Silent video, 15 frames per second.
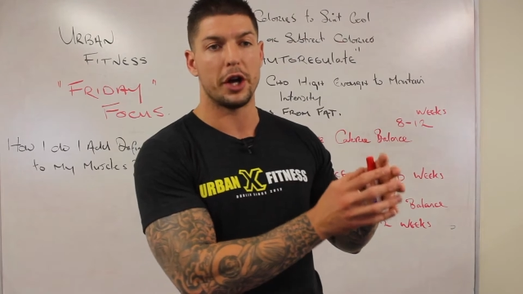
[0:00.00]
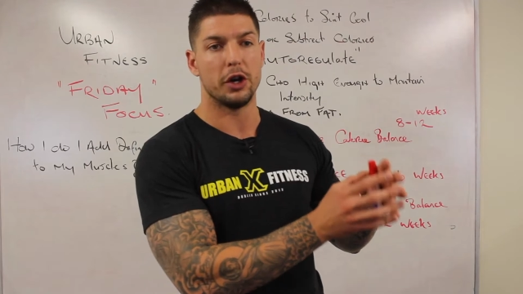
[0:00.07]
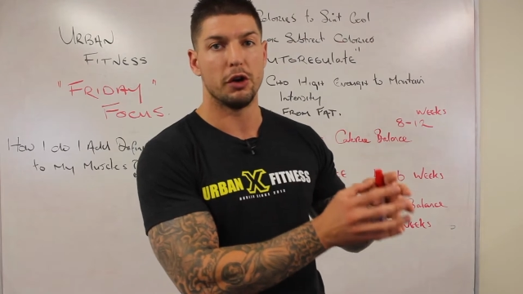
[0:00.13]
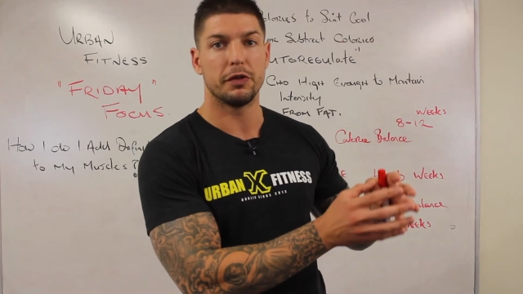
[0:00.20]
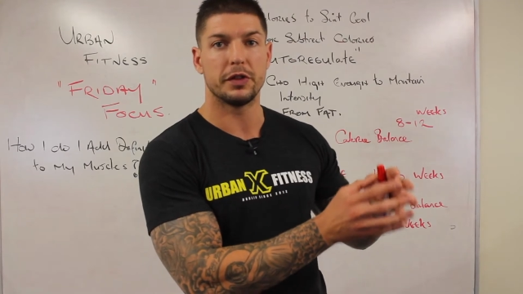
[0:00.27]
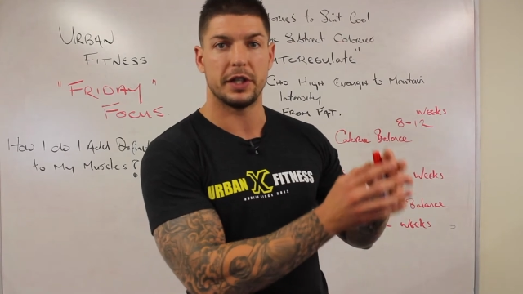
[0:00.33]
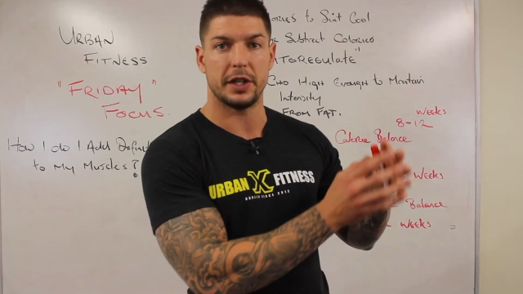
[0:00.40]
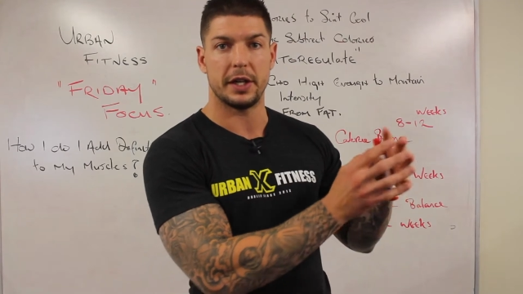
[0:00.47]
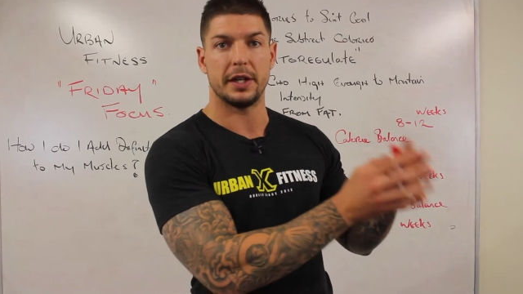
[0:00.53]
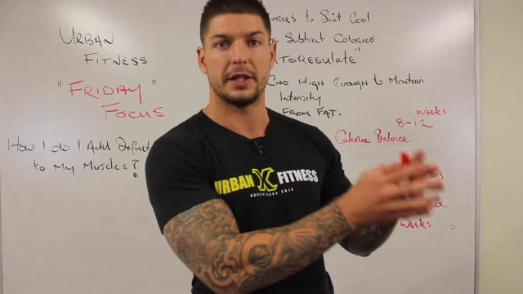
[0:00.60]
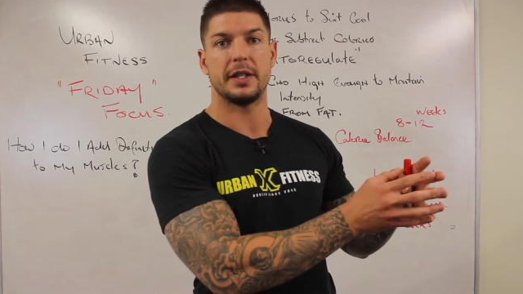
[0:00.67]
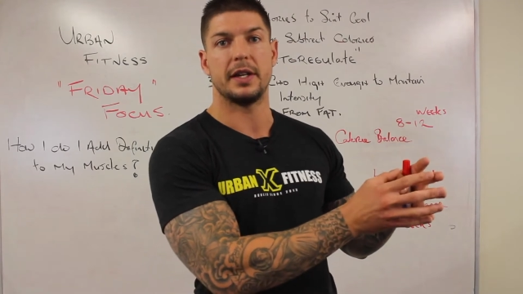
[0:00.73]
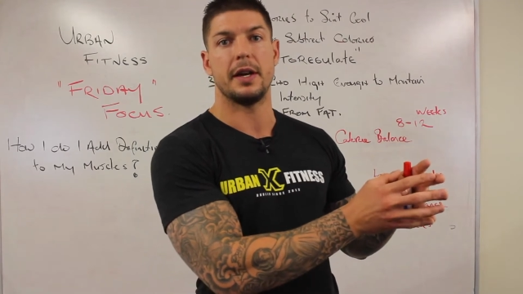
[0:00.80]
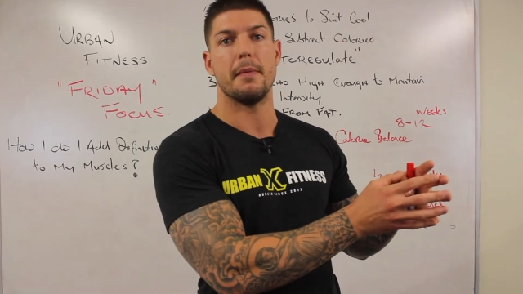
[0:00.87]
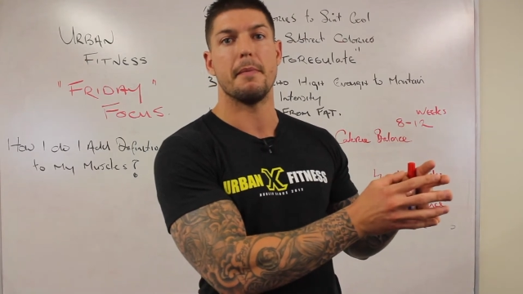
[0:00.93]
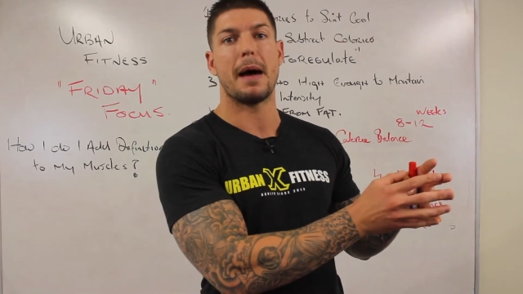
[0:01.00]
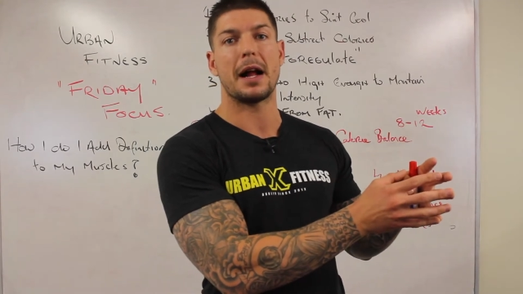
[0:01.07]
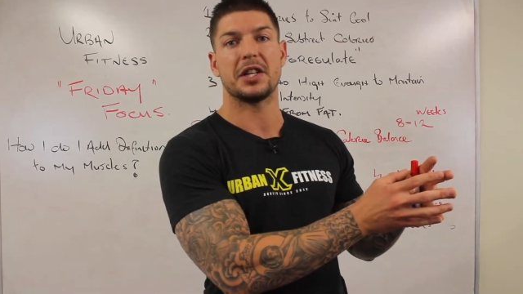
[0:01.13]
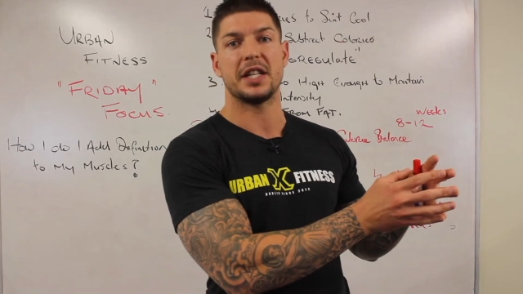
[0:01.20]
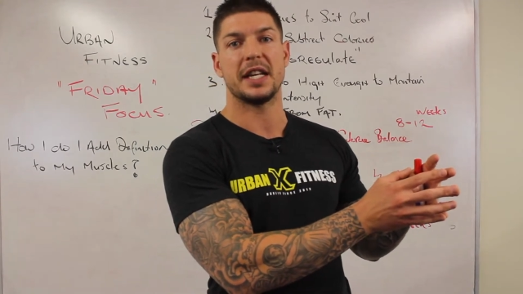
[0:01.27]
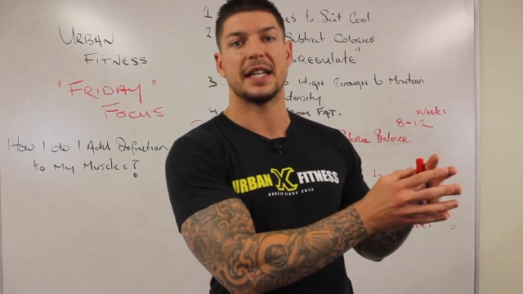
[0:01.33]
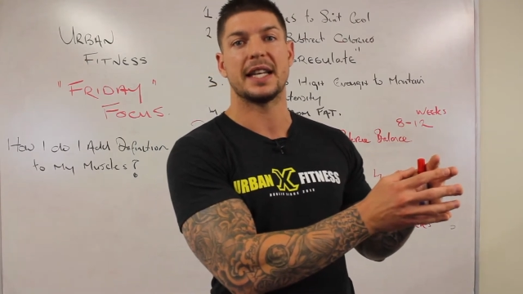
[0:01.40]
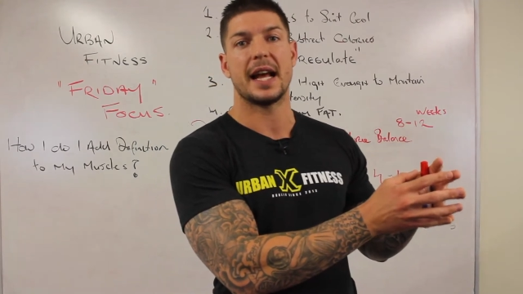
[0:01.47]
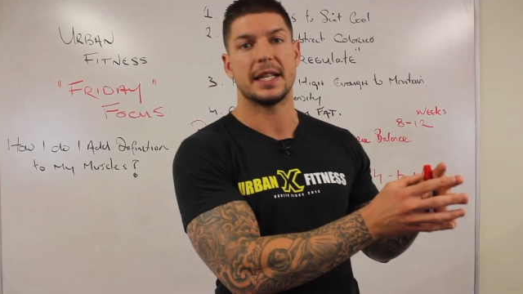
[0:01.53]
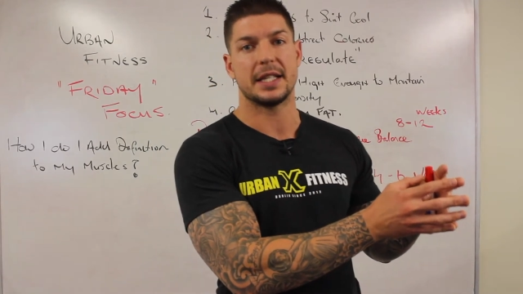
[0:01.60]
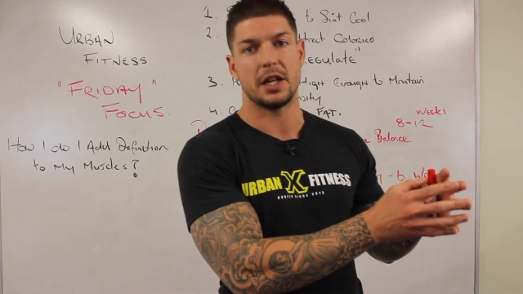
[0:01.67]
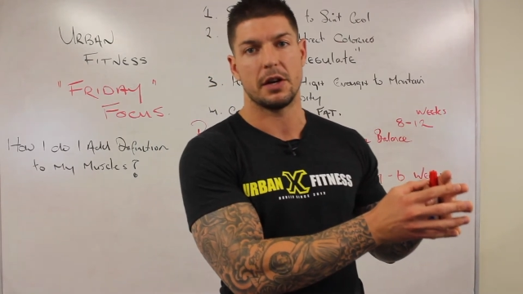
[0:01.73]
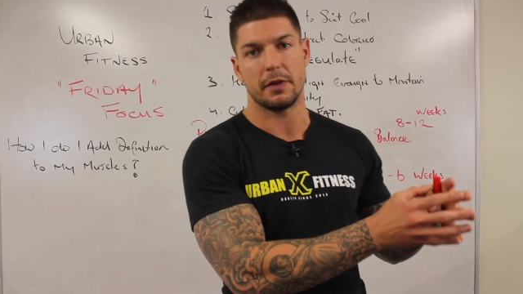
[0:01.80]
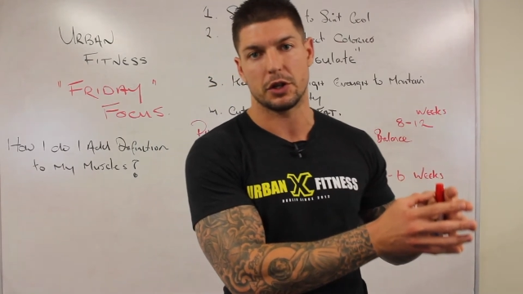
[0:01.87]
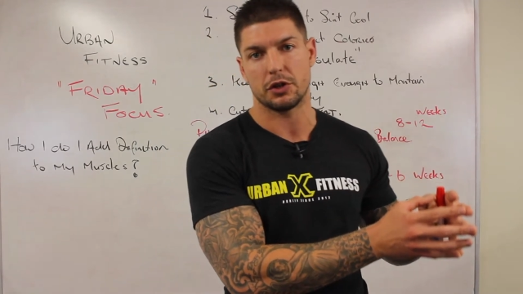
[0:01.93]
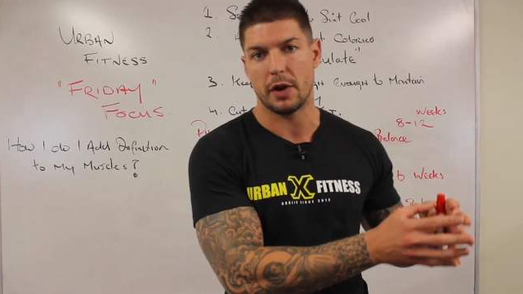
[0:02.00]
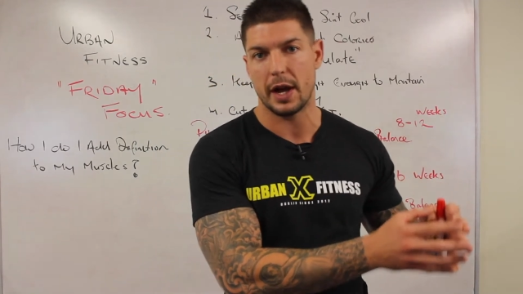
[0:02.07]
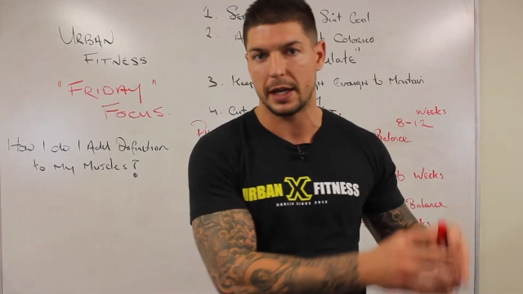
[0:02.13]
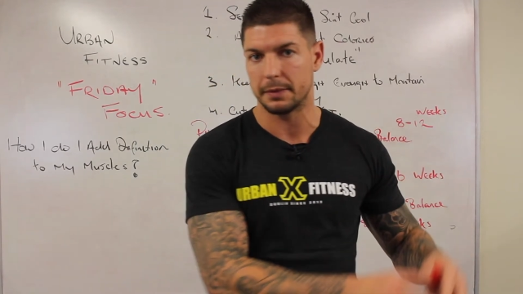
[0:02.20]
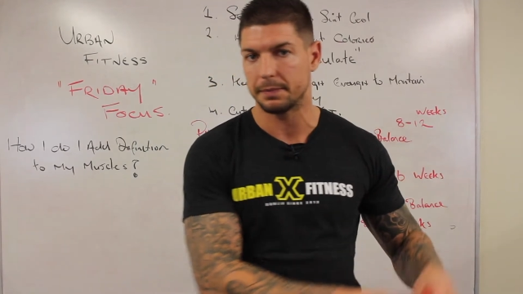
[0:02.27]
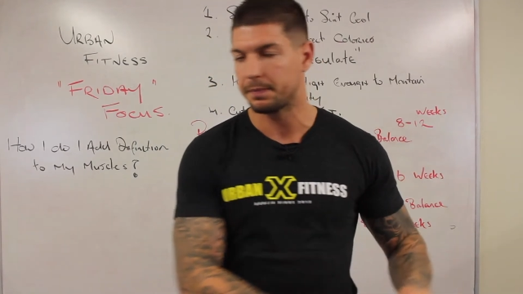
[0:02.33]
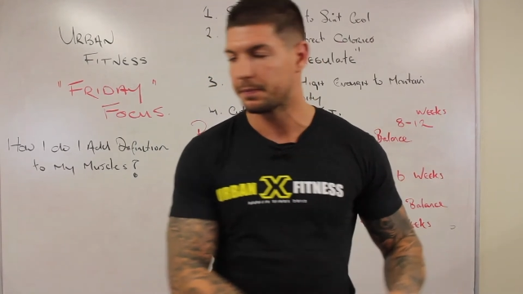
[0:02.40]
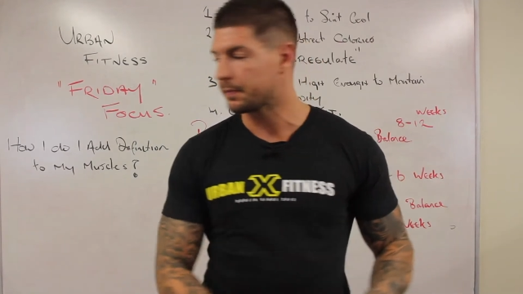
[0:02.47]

enough to match the intensity of your training.